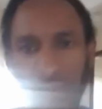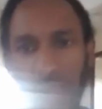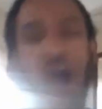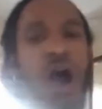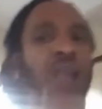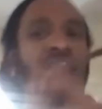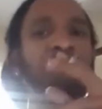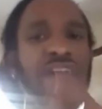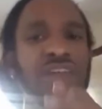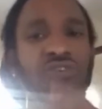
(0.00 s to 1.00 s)
And all of
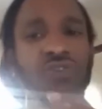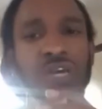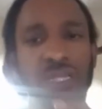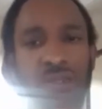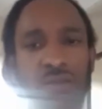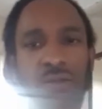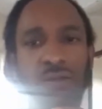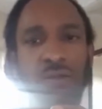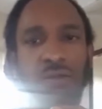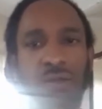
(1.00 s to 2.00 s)
them that do it,
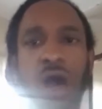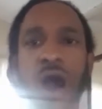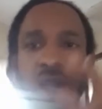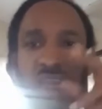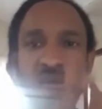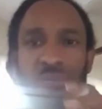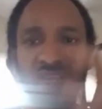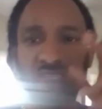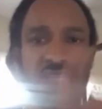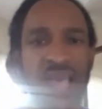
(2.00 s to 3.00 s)
all of them are
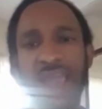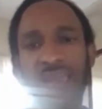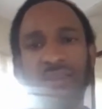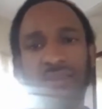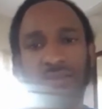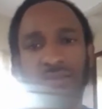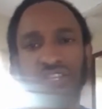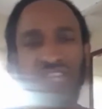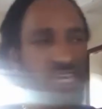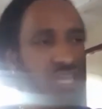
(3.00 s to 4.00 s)
signed
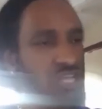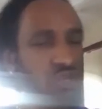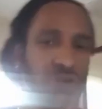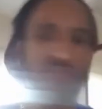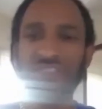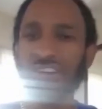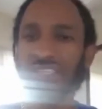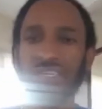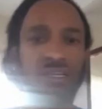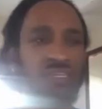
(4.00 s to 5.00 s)
to either
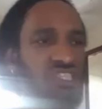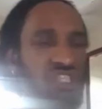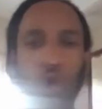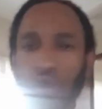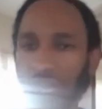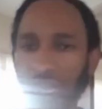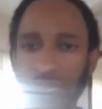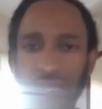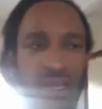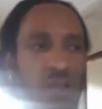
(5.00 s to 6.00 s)
Universal, Sony,
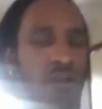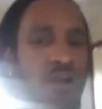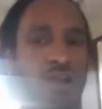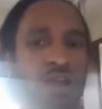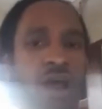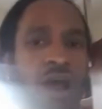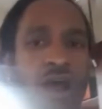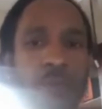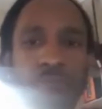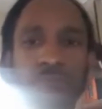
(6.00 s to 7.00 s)

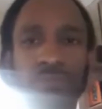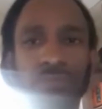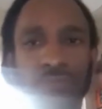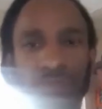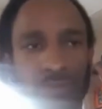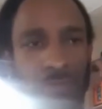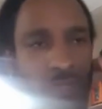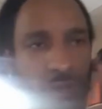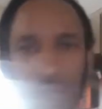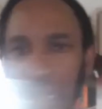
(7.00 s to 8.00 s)
or
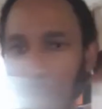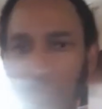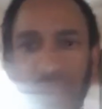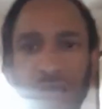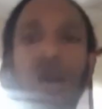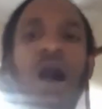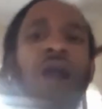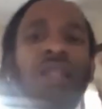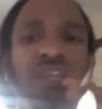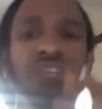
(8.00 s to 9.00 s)
Columbia,
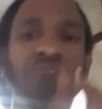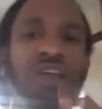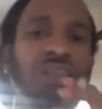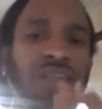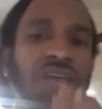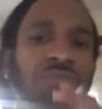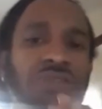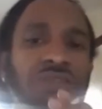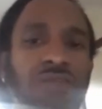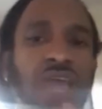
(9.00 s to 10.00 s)
all of these record
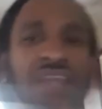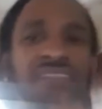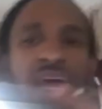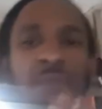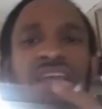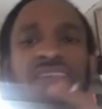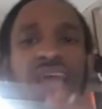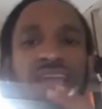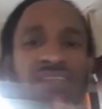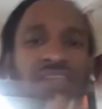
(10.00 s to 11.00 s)
labels. Anytime they
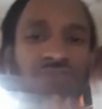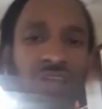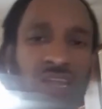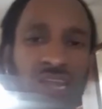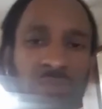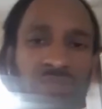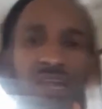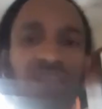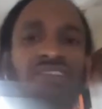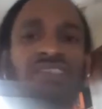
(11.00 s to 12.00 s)
sign to these record labels,
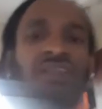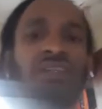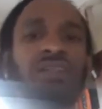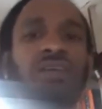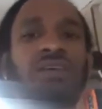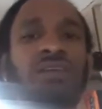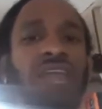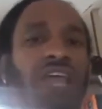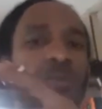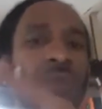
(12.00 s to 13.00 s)
all of a sudden
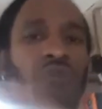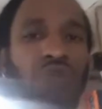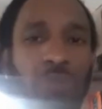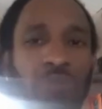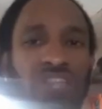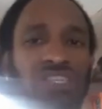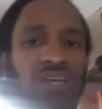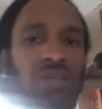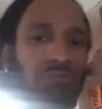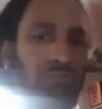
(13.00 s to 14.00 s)
they come out with a picture